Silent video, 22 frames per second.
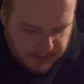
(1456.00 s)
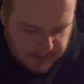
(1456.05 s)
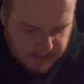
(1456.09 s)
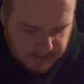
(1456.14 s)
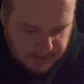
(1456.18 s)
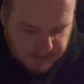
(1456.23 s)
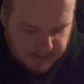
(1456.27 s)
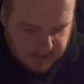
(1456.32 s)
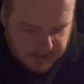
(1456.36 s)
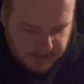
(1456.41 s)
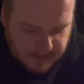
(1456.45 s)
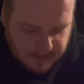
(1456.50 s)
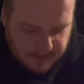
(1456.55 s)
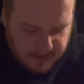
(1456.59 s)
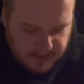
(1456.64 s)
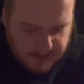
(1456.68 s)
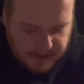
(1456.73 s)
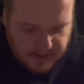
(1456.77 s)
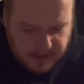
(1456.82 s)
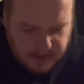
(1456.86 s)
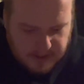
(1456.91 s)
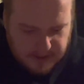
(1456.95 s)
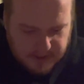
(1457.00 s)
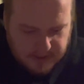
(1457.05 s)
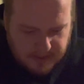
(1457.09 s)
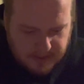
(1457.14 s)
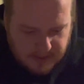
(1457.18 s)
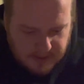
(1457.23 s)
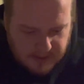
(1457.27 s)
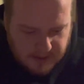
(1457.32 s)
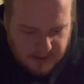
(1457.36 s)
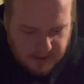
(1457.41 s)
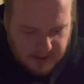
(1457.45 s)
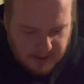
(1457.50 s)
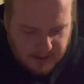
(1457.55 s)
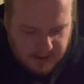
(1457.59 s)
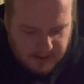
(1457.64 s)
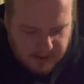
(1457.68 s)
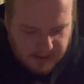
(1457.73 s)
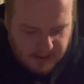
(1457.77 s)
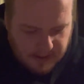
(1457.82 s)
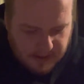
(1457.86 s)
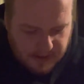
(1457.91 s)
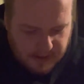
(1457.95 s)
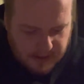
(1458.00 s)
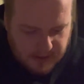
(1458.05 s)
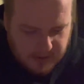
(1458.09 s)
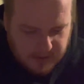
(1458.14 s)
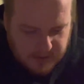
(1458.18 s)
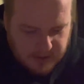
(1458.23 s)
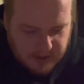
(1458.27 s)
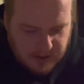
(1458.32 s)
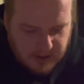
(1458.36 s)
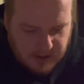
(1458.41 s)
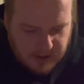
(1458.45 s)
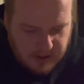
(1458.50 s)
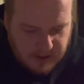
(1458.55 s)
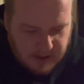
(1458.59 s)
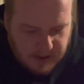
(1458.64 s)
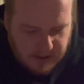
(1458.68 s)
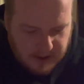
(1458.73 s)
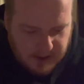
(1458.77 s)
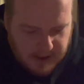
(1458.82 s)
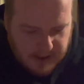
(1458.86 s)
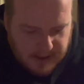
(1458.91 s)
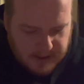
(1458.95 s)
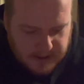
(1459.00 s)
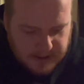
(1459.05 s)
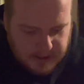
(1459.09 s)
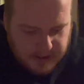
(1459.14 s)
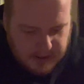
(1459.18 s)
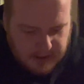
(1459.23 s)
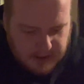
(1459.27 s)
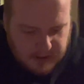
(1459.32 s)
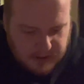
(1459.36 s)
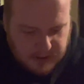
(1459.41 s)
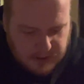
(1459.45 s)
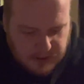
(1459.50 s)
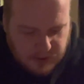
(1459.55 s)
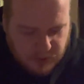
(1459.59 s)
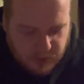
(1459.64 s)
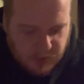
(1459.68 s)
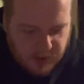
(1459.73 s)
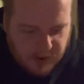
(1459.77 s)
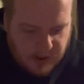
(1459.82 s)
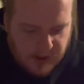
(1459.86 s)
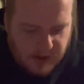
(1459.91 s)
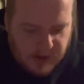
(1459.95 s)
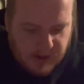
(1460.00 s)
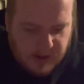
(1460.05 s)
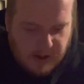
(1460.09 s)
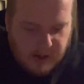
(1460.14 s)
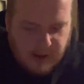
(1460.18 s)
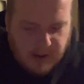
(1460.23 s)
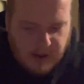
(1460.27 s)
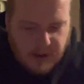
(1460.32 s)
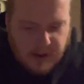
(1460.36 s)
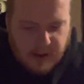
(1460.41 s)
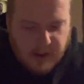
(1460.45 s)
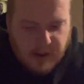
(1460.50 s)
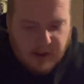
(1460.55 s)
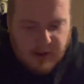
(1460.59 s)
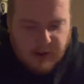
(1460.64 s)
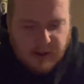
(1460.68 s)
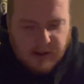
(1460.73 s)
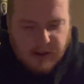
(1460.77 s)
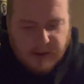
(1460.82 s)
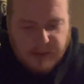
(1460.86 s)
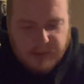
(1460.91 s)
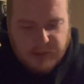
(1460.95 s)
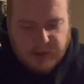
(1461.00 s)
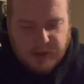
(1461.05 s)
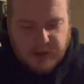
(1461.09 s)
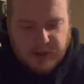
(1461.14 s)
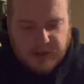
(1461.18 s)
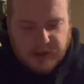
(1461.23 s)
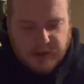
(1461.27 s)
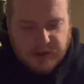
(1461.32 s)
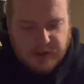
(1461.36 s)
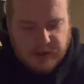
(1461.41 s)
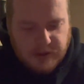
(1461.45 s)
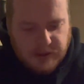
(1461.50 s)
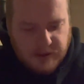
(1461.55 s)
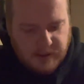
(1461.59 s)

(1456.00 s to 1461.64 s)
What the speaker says: That as the thing goes on, it has like this weird obsession.